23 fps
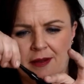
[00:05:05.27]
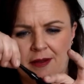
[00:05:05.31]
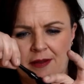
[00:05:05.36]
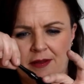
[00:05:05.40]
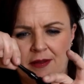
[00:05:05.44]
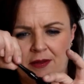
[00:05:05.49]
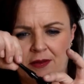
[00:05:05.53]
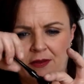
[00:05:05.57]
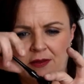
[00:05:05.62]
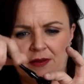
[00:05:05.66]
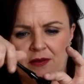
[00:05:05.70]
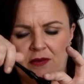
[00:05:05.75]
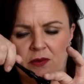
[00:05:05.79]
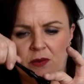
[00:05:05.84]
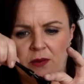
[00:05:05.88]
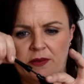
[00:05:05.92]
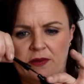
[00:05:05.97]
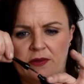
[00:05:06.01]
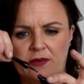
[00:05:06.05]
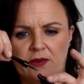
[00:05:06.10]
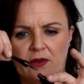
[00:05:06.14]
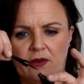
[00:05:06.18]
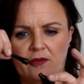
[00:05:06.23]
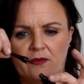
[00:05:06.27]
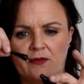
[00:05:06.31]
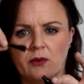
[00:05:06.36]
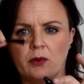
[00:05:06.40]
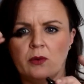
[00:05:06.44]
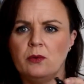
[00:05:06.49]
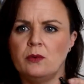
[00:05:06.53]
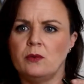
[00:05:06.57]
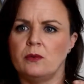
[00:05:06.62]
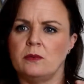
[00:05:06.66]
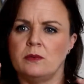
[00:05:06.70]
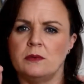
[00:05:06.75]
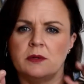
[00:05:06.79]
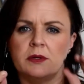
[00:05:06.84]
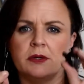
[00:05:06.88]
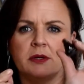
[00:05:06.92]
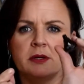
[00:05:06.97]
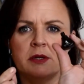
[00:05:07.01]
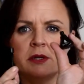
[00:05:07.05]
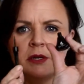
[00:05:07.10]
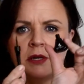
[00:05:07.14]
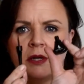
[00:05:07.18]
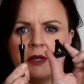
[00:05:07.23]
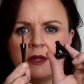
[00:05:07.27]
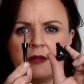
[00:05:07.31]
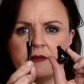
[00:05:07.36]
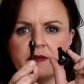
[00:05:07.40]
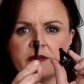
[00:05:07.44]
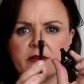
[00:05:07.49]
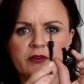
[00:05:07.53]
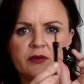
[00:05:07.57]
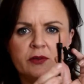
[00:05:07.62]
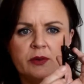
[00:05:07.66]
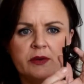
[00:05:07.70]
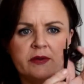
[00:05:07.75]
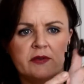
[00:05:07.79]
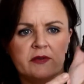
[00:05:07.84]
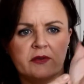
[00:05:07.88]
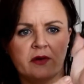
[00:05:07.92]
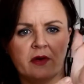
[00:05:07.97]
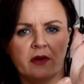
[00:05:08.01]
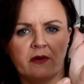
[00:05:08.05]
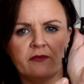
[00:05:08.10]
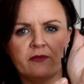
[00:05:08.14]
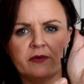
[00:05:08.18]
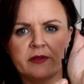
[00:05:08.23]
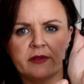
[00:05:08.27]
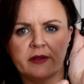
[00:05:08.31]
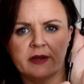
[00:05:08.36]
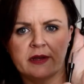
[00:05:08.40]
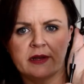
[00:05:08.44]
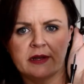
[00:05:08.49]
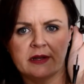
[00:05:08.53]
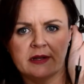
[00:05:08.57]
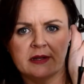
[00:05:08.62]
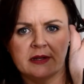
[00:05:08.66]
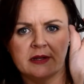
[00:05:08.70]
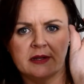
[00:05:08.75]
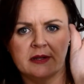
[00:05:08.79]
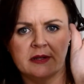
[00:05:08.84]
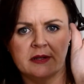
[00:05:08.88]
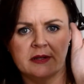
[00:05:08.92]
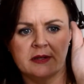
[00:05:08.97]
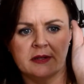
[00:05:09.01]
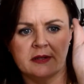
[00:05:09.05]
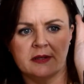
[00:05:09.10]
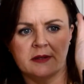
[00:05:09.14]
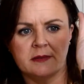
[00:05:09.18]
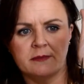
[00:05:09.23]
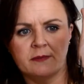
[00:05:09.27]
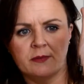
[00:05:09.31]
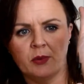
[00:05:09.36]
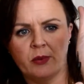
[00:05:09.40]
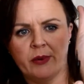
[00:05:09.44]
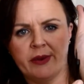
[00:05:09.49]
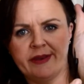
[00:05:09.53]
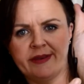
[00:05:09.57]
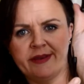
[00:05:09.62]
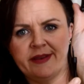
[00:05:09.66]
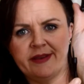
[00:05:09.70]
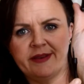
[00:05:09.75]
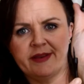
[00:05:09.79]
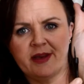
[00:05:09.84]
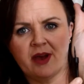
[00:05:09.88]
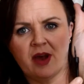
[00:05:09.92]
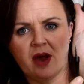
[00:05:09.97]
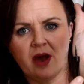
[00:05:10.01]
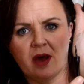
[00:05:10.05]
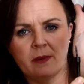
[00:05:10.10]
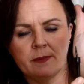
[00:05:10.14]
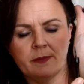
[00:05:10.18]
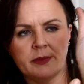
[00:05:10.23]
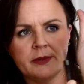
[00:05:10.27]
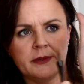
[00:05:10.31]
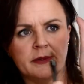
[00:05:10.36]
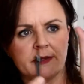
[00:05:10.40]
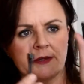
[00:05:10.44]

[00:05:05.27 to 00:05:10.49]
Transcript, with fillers: So it's a twist off. Ooh, it's a twist off with the little pointy top.